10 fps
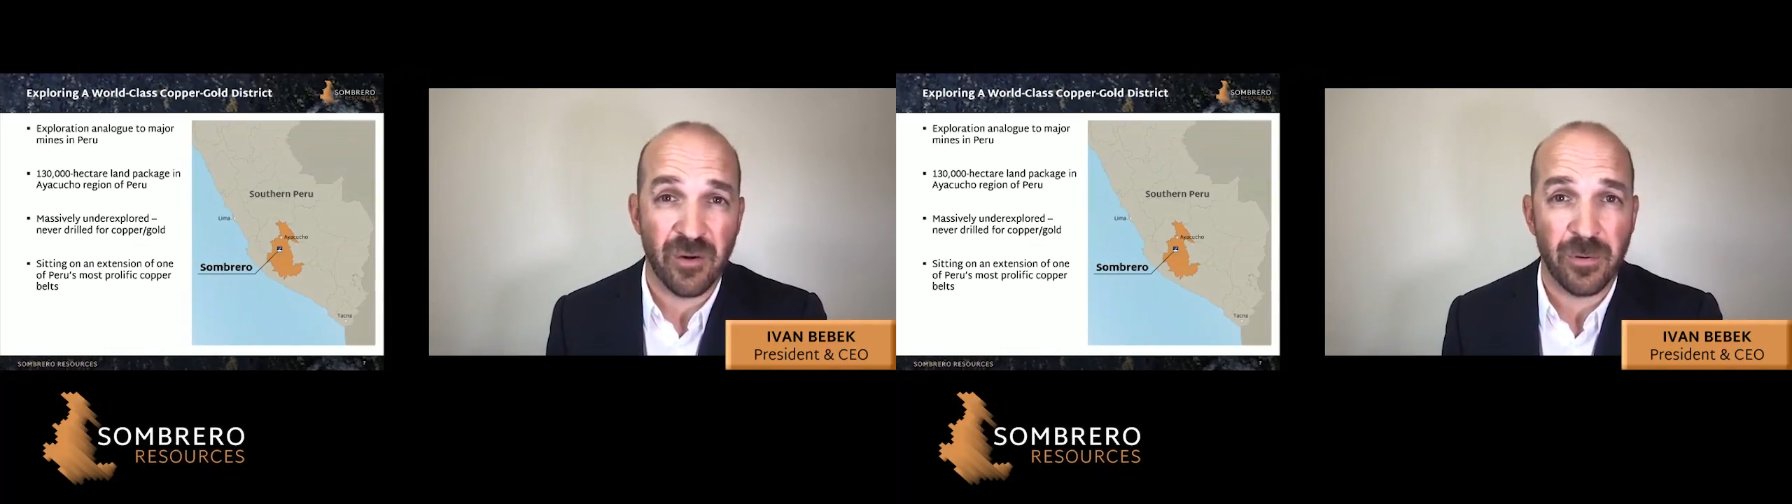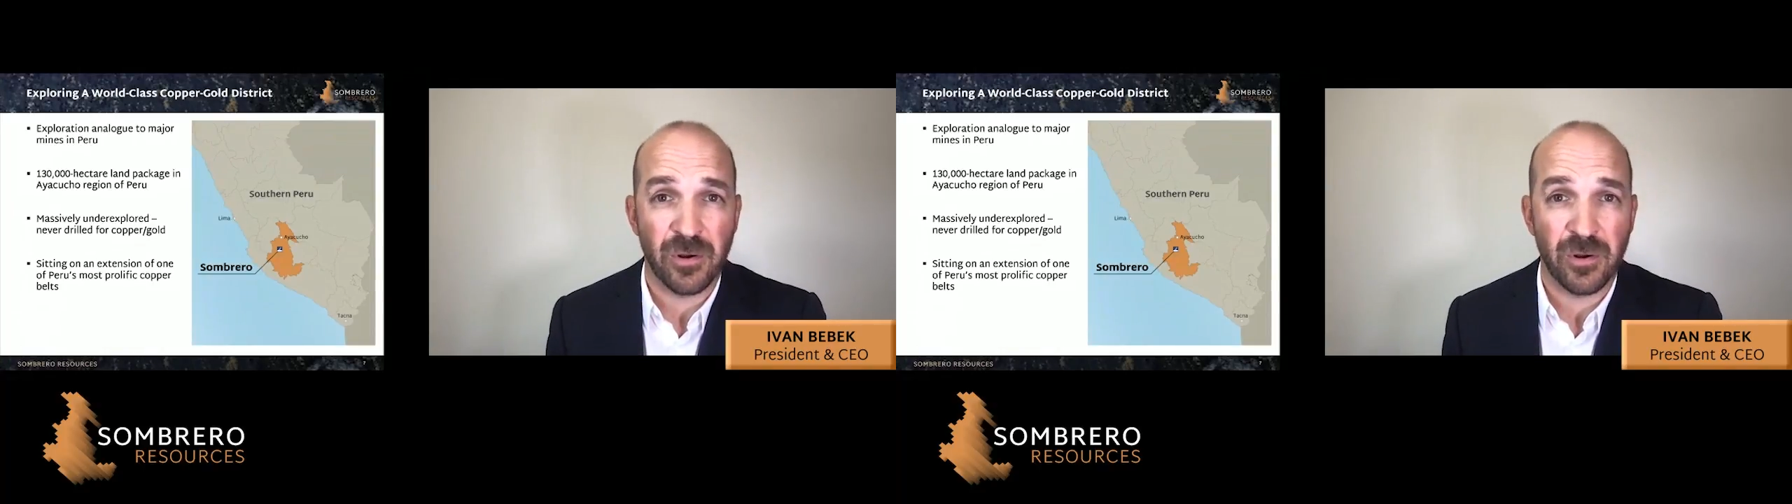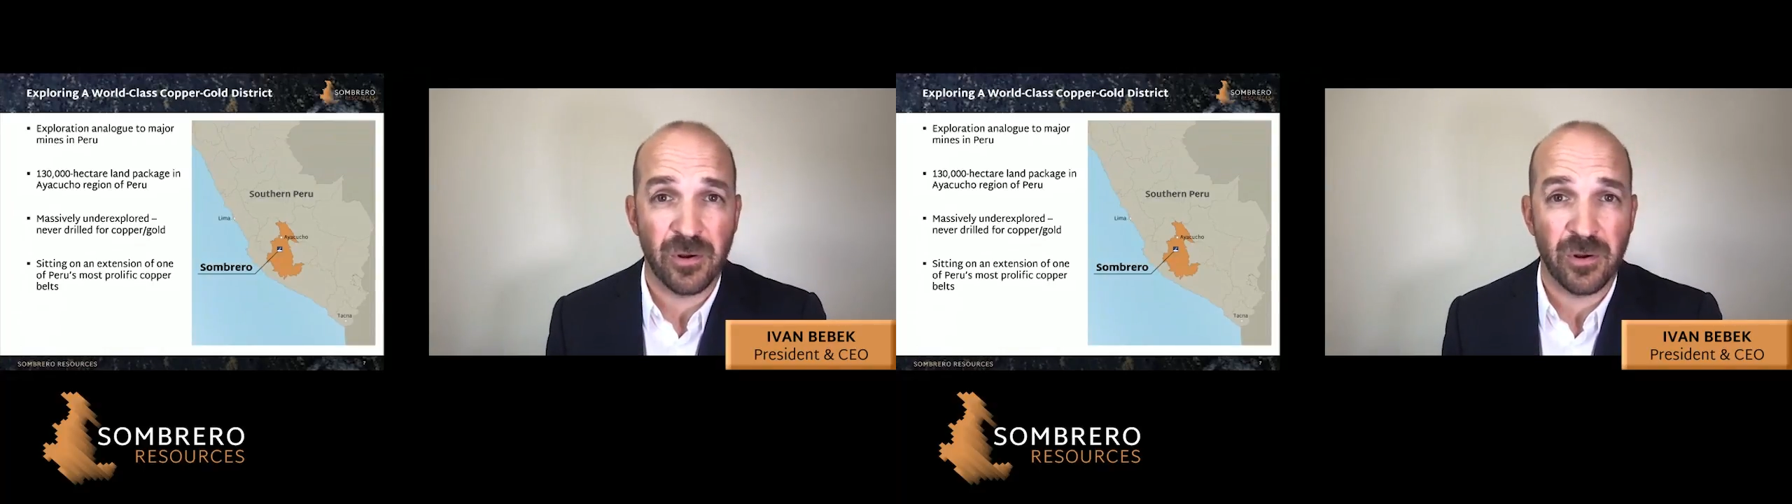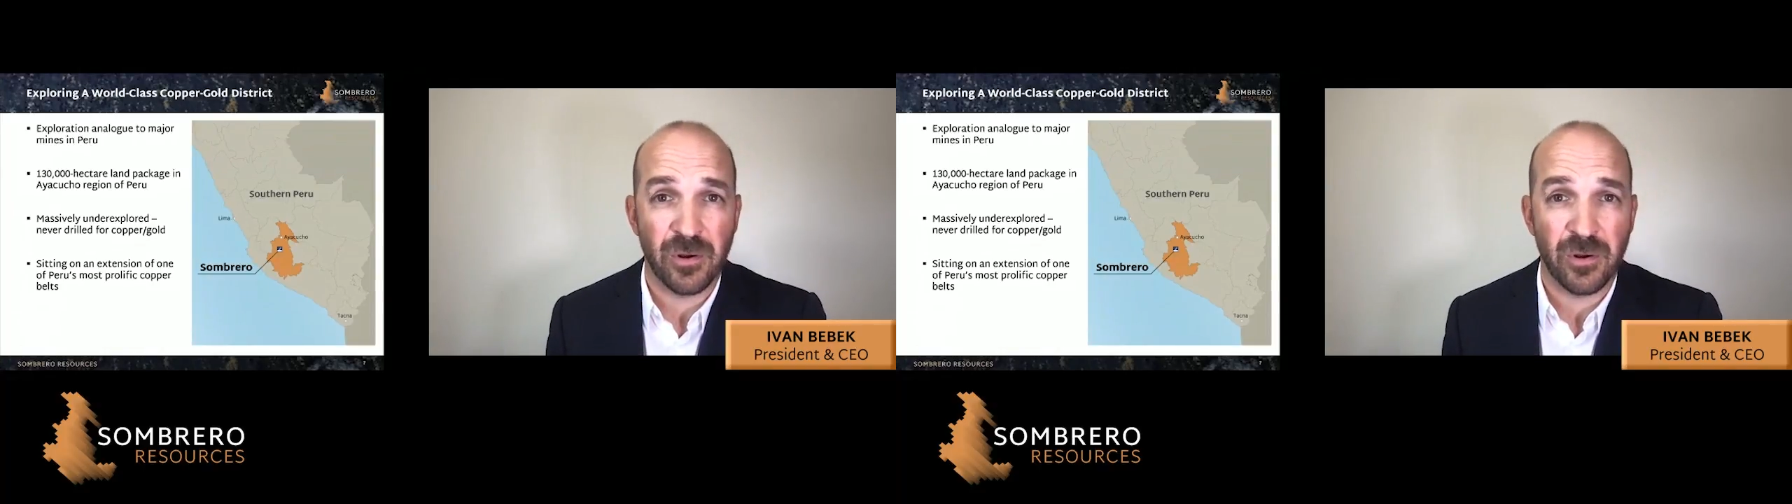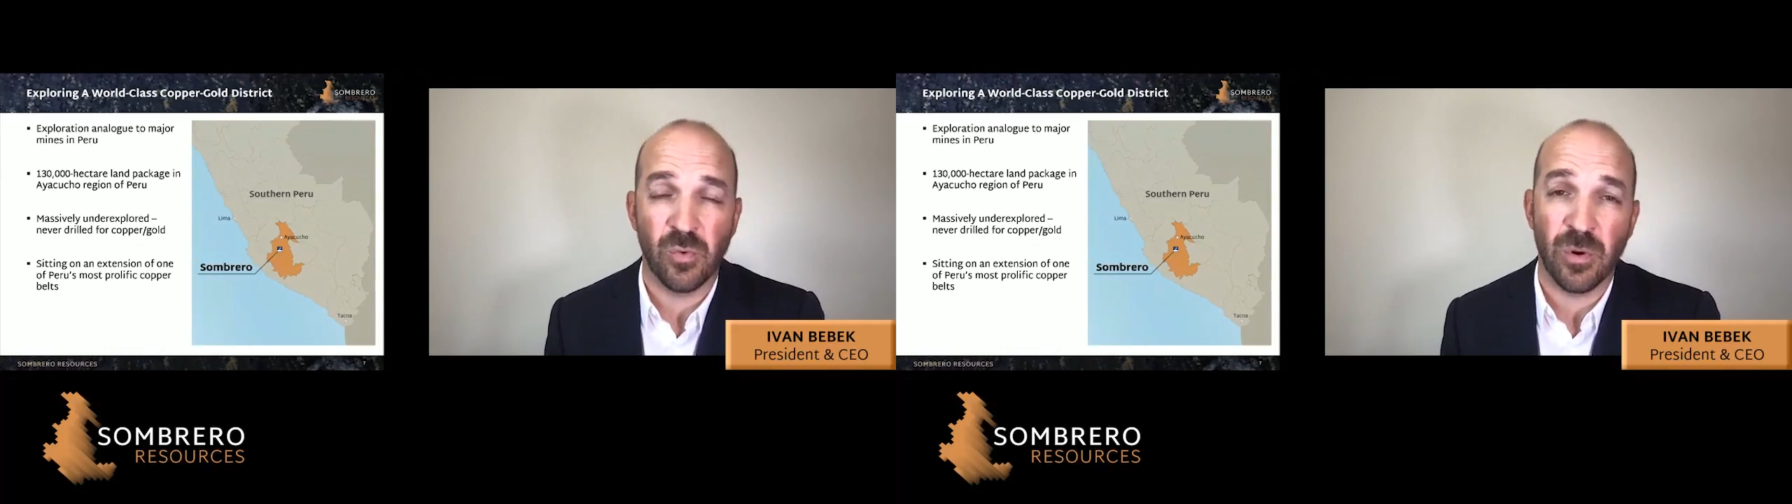
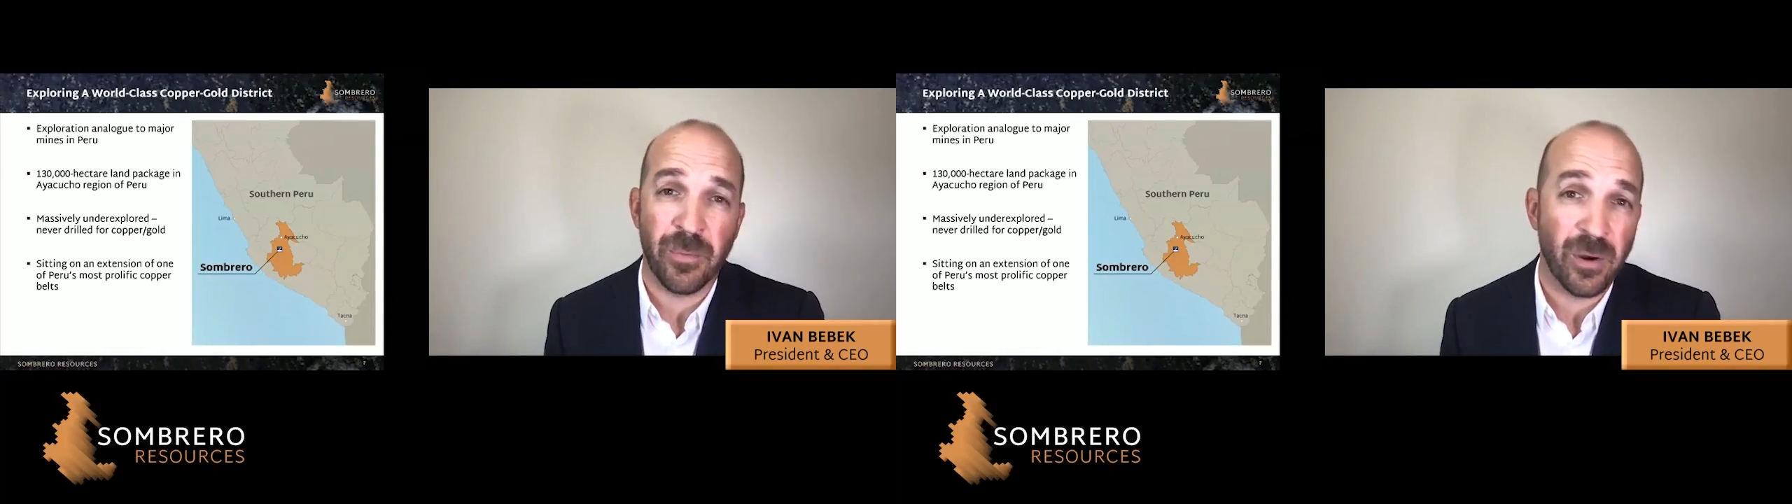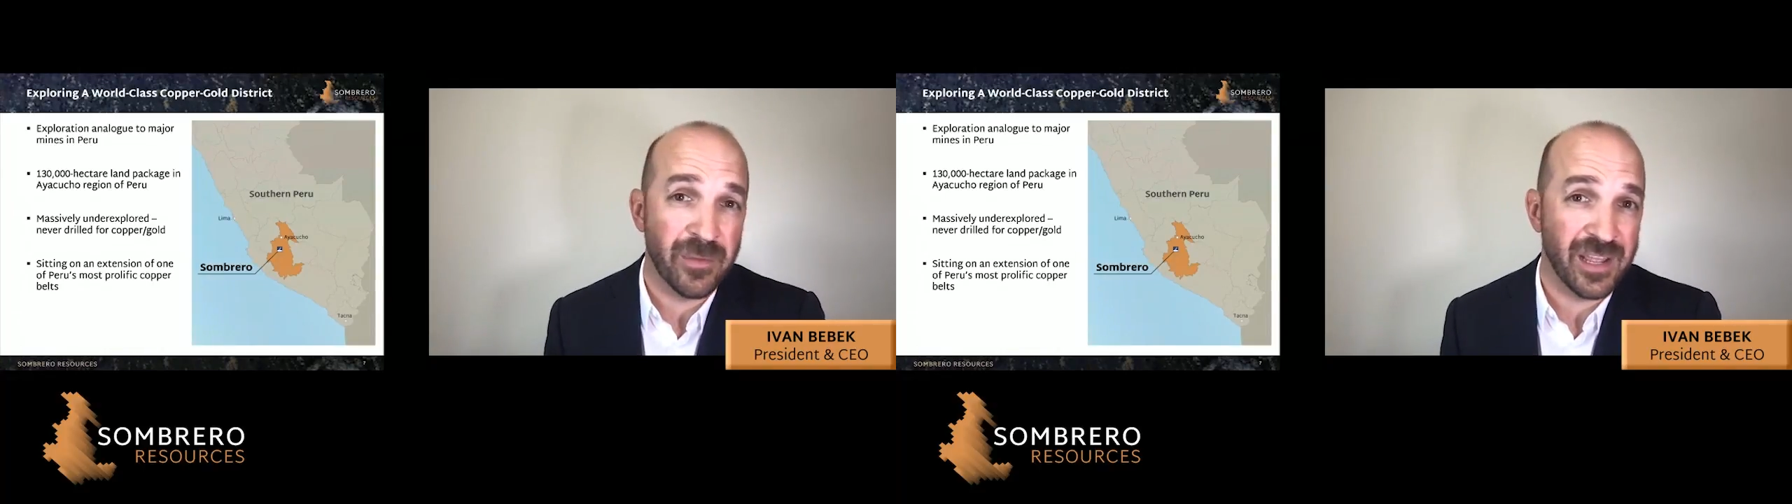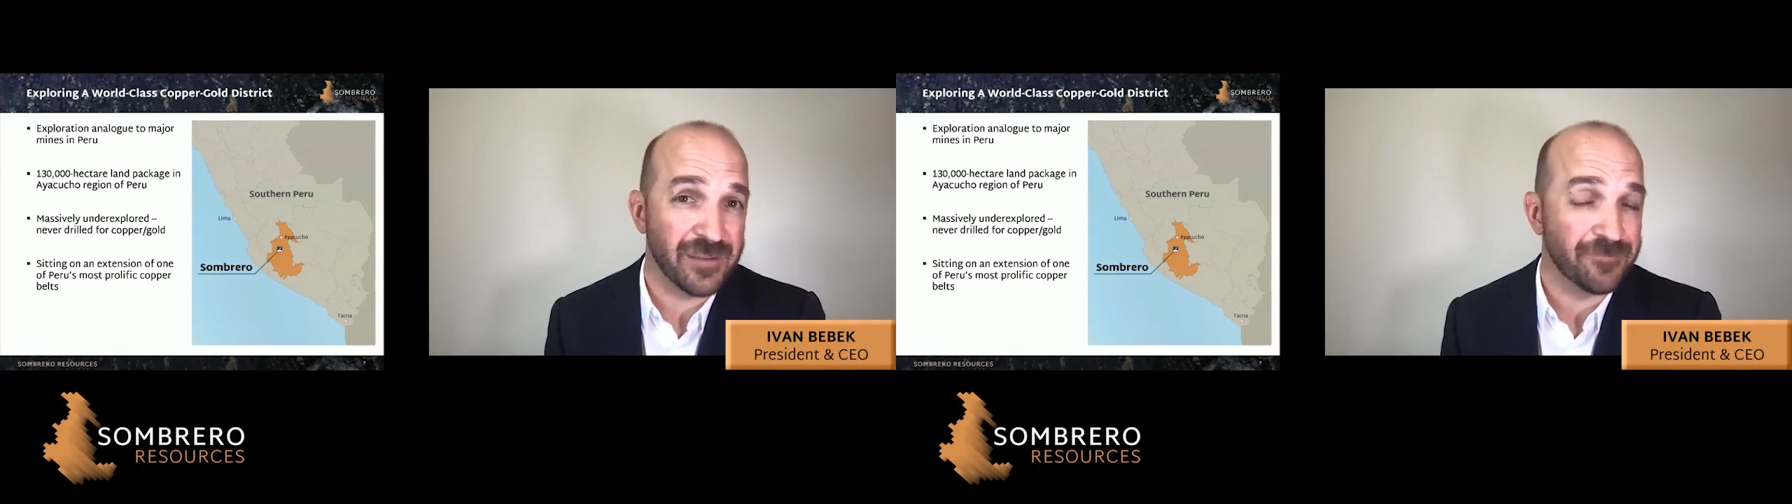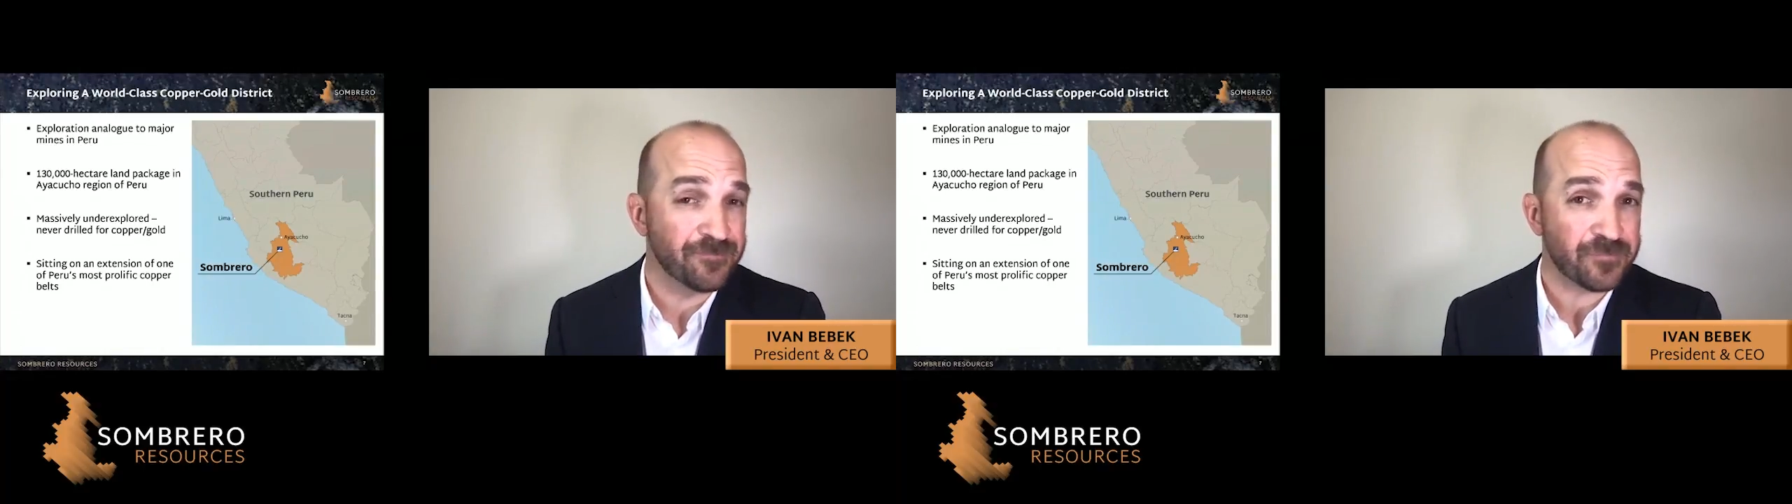projects. We're permitting.